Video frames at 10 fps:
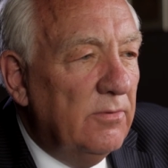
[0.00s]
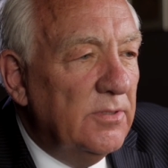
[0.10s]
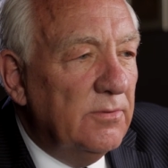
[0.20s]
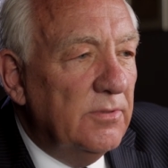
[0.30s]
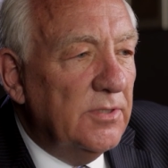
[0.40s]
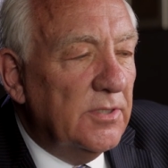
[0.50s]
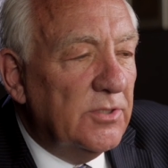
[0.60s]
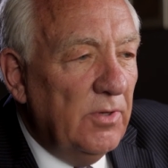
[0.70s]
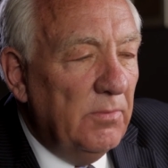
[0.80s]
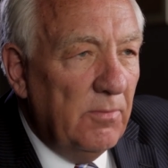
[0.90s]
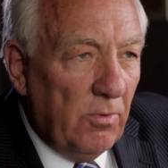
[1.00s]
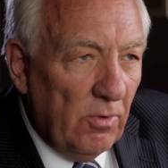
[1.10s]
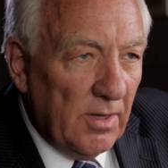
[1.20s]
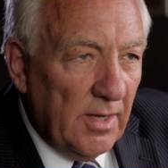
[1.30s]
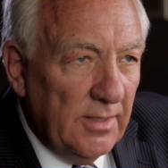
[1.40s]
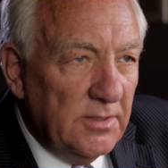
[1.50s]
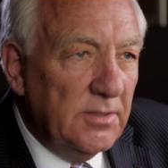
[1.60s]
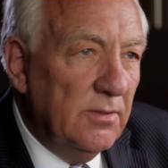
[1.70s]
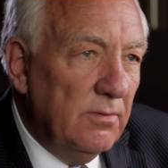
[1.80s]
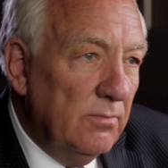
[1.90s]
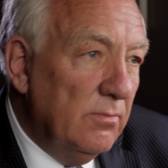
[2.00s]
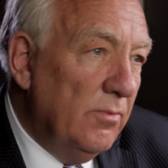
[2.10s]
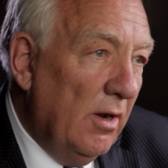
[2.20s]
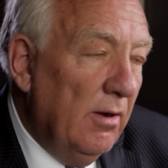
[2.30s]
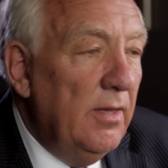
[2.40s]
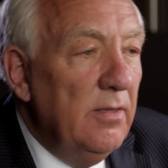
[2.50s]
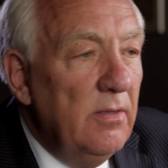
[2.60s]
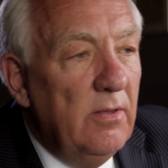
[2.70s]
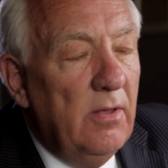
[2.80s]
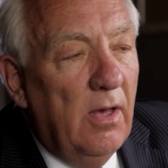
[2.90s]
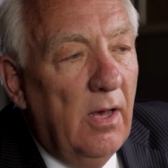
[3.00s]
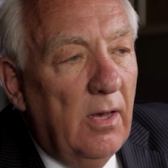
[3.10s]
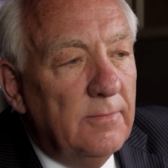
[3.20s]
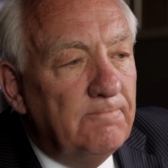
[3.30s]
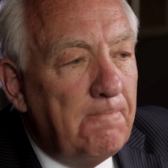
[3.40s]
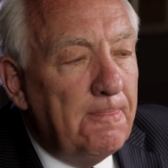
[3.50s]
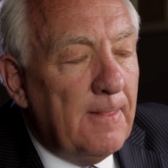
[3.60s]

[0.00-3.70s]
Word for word: was, was an extremely important case, a very um,